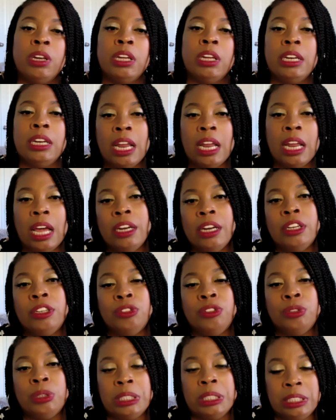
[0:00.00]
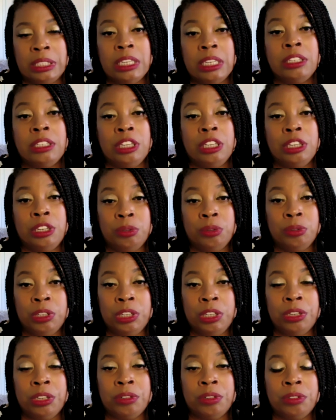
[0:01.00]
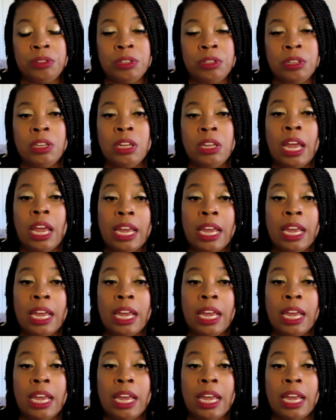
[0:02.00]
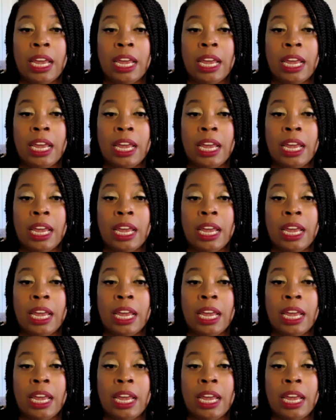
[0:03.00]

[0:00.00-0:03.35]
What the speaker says: 962 years, and he died.